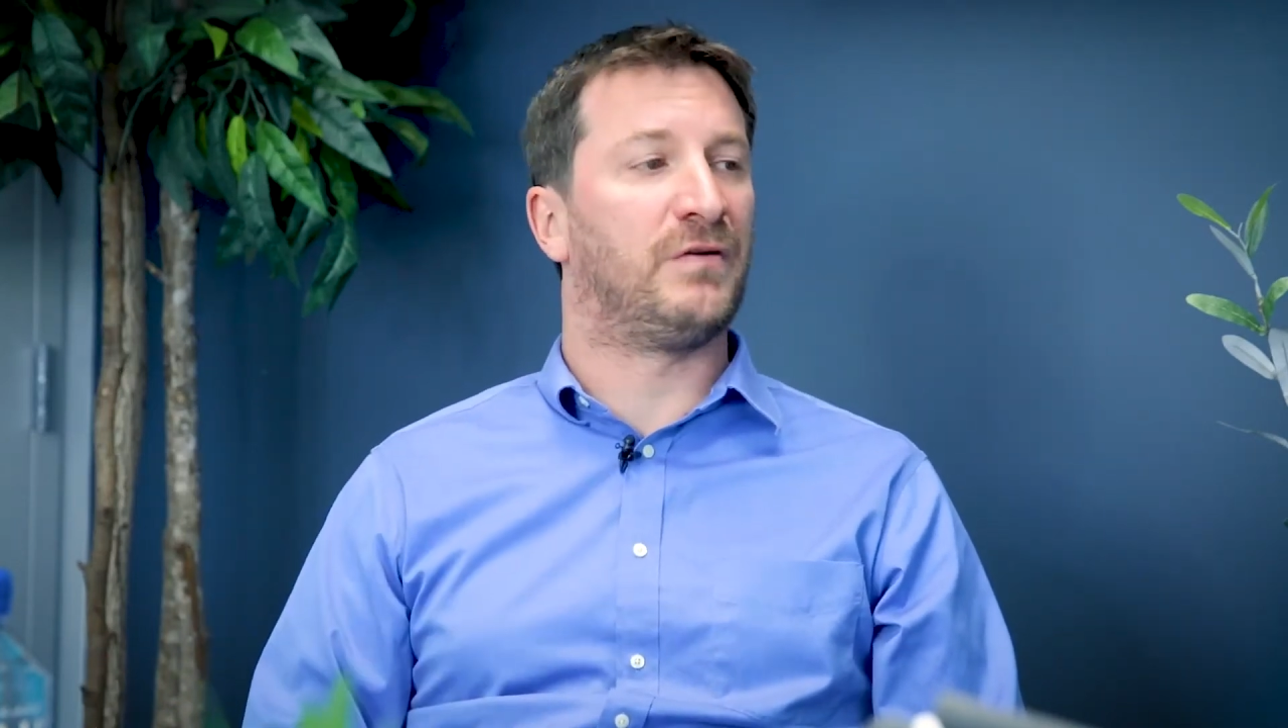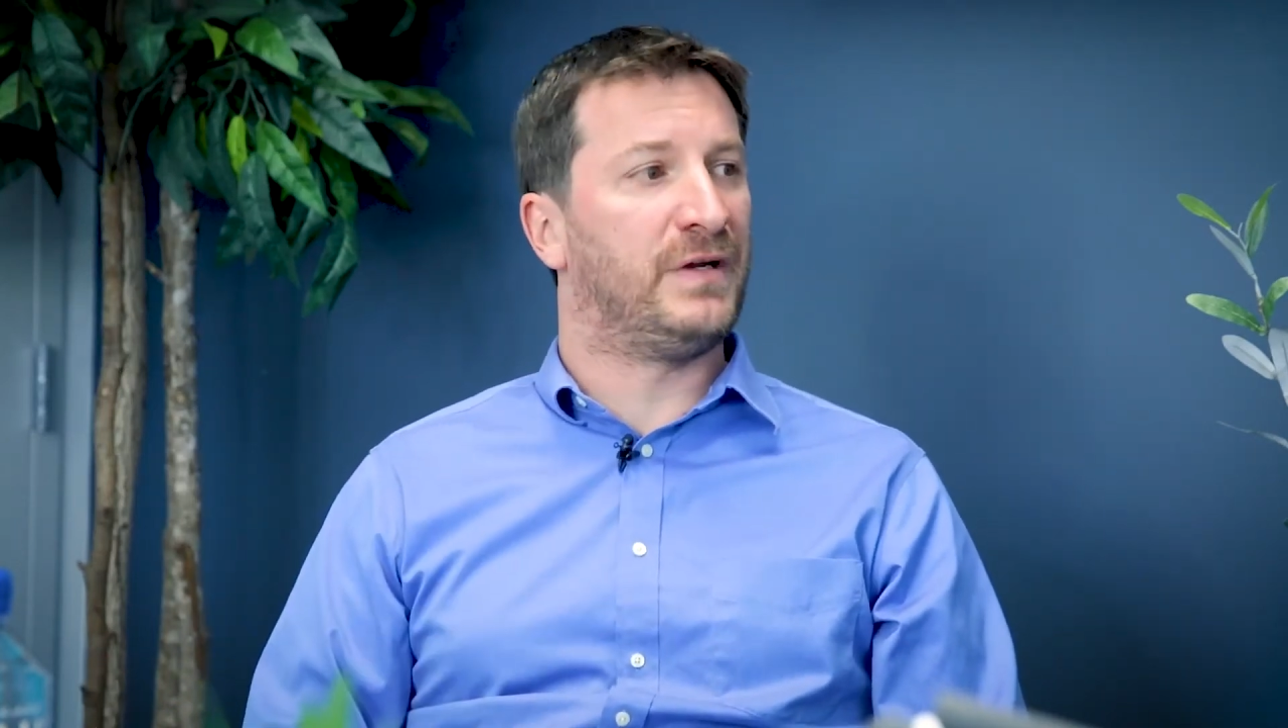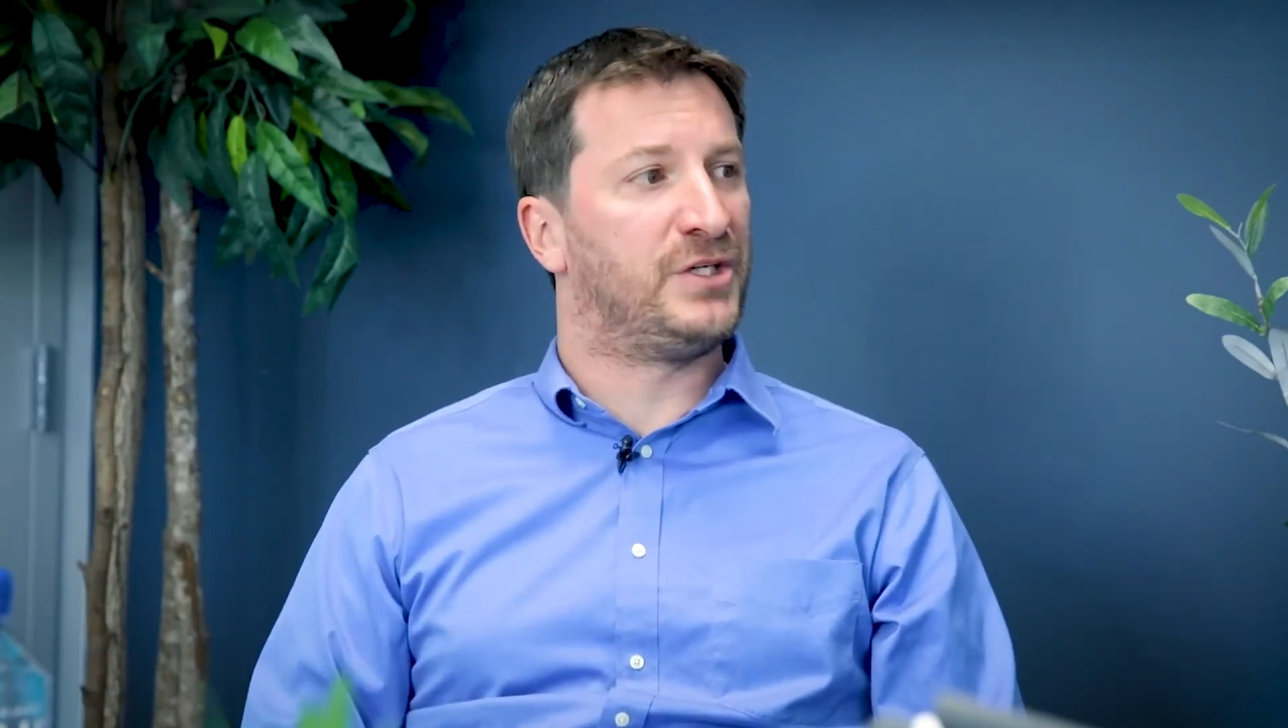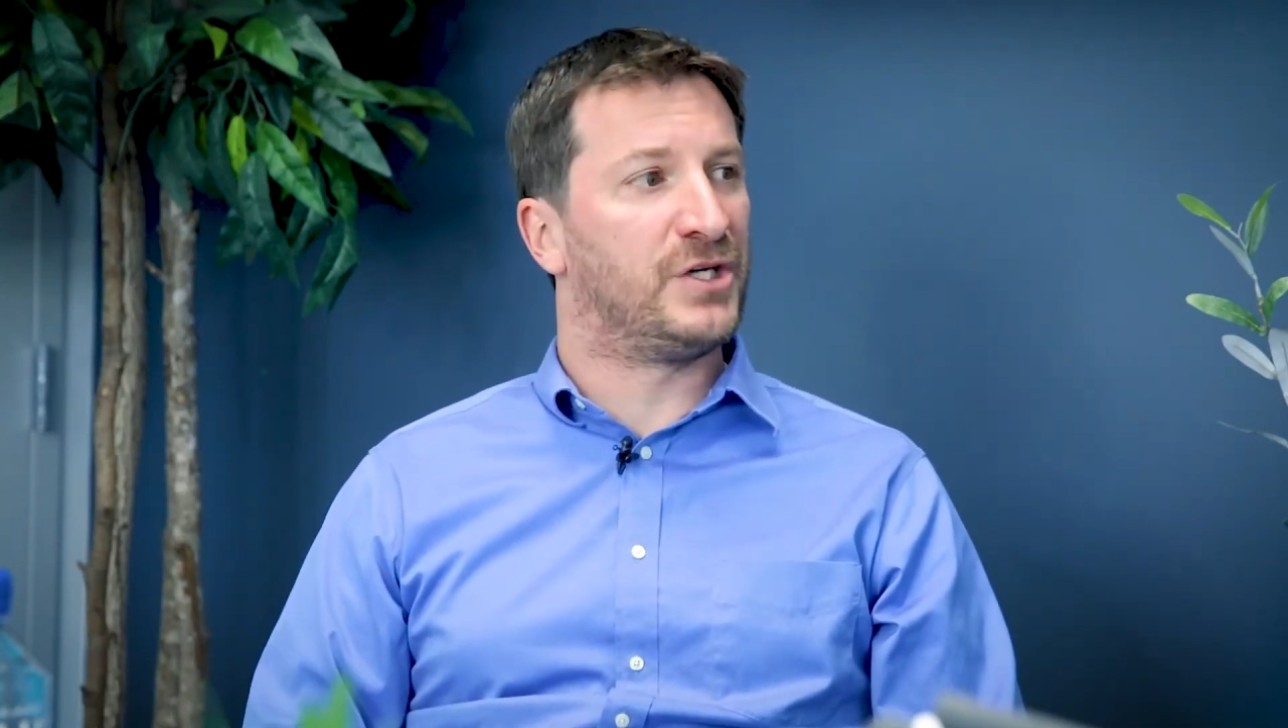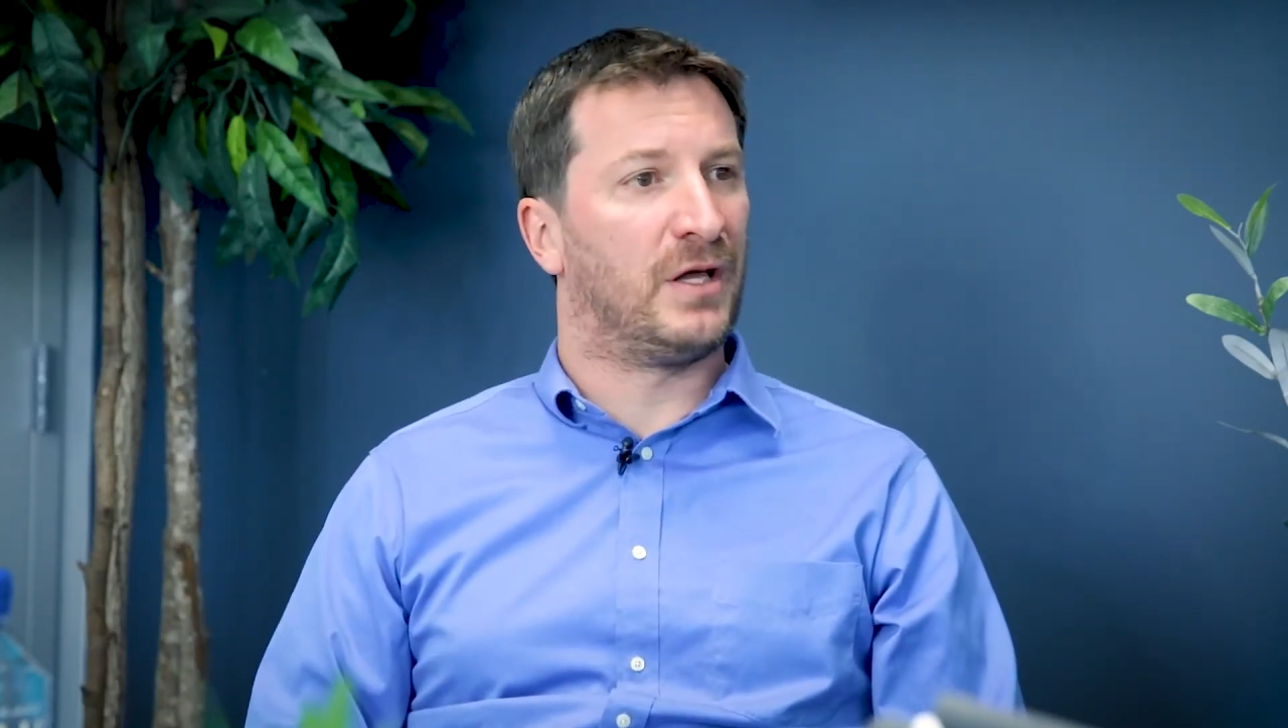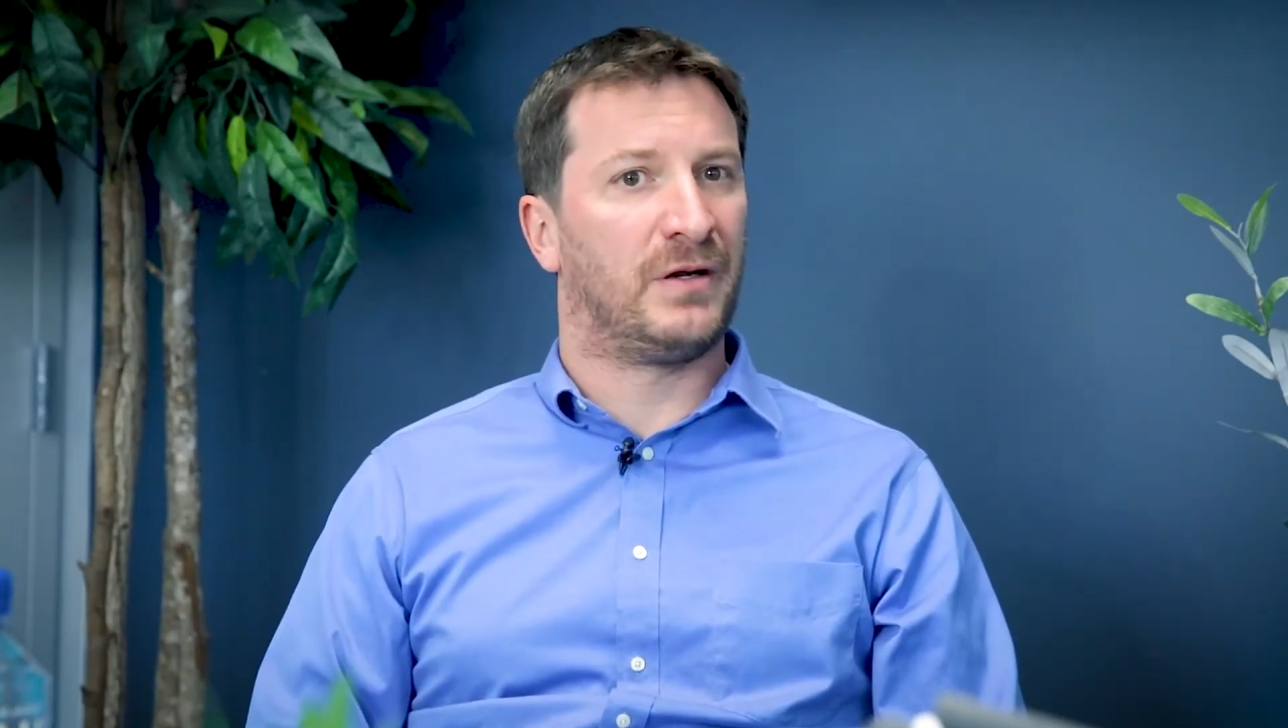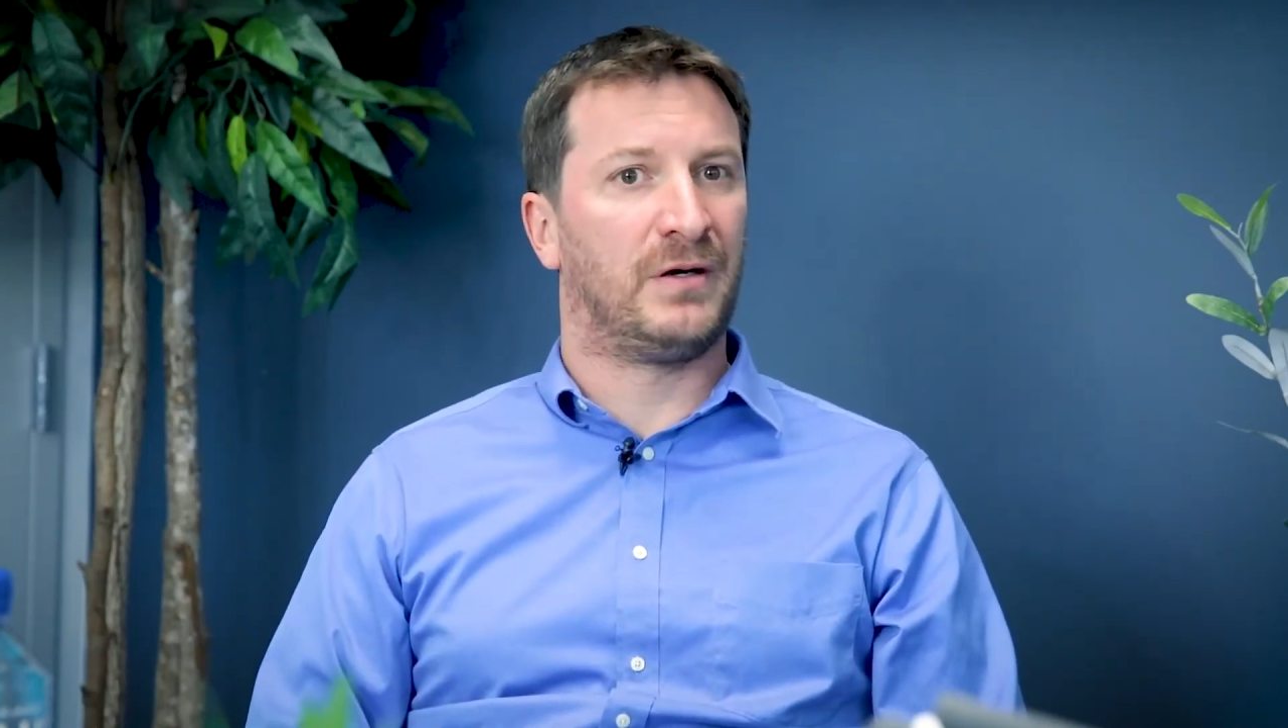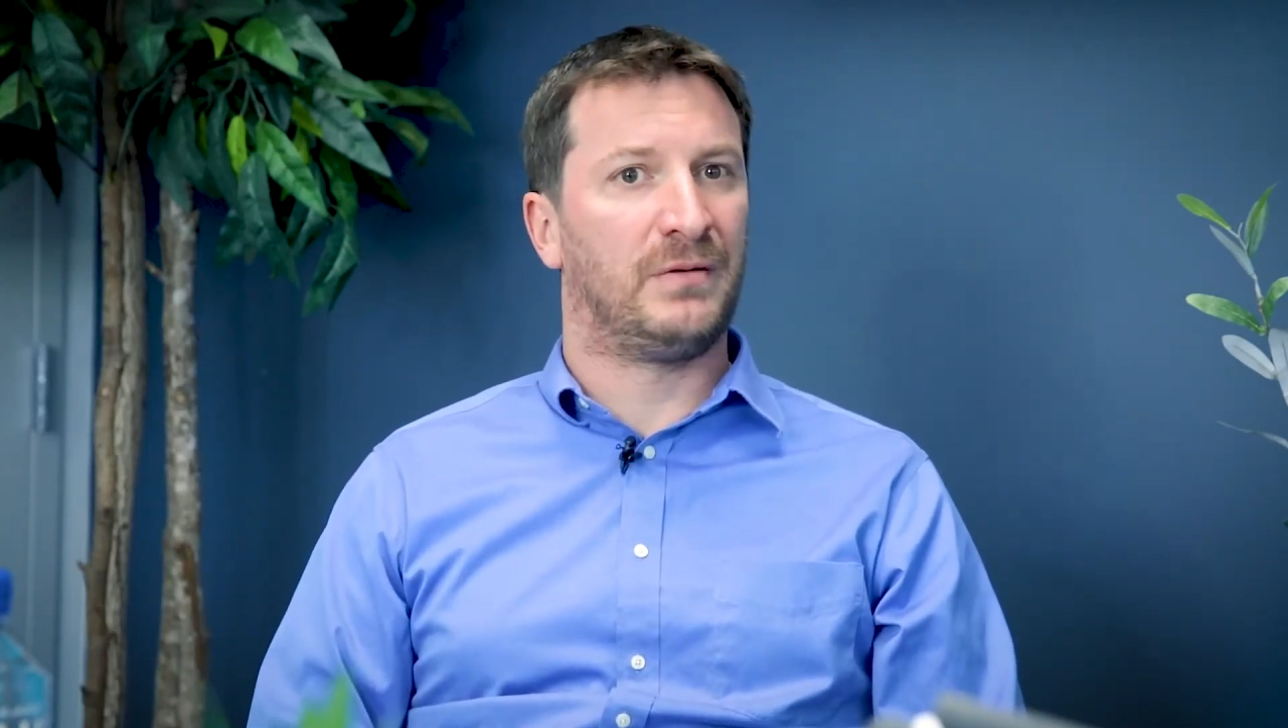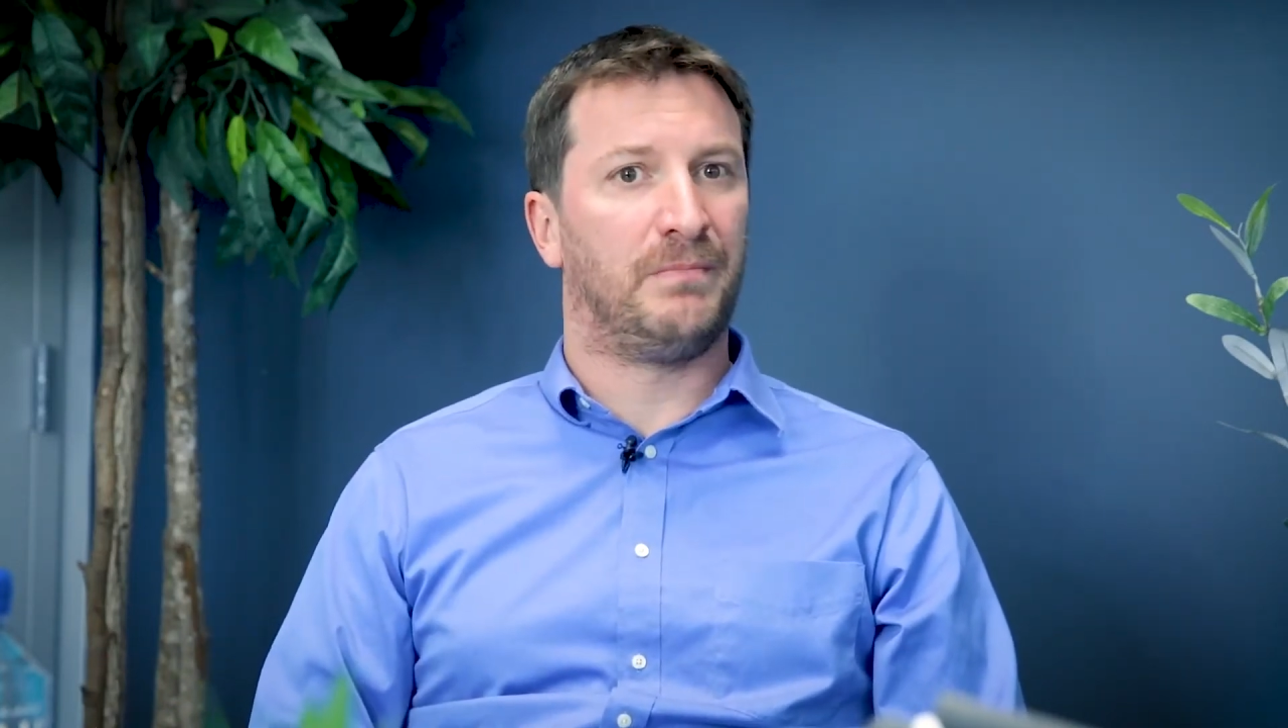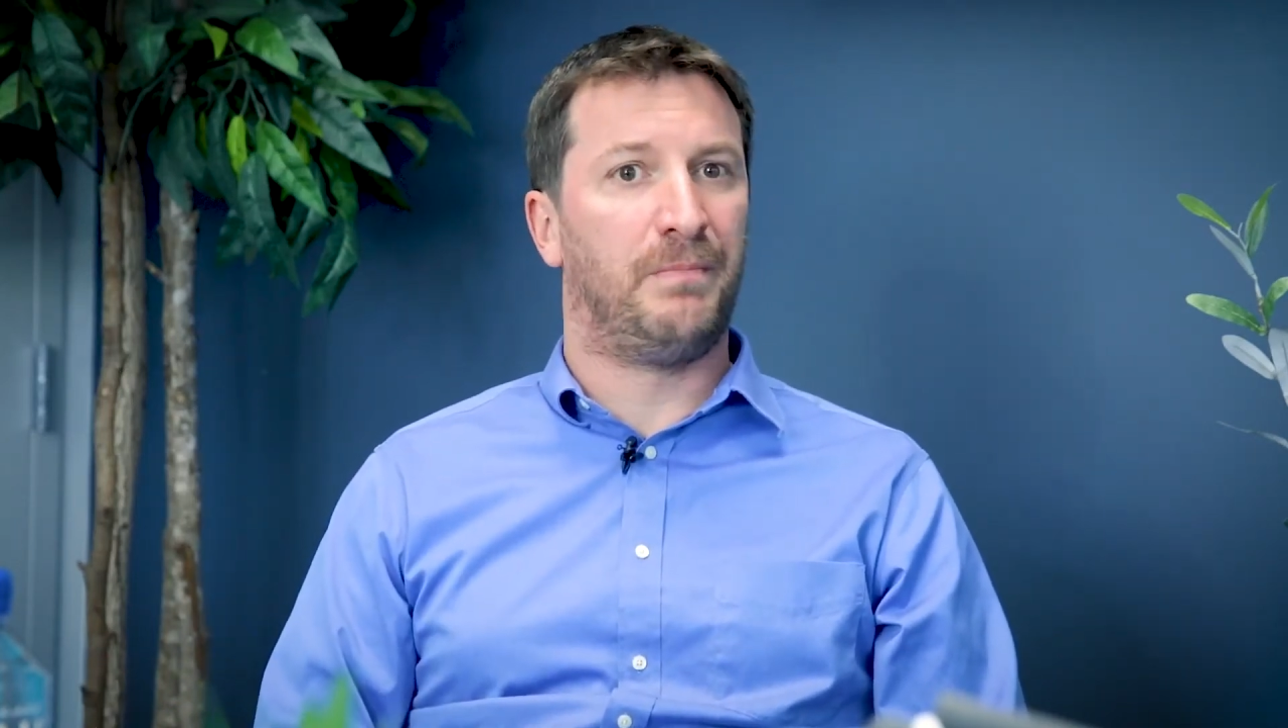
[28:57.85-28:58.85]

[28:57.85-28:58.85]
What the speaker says: each other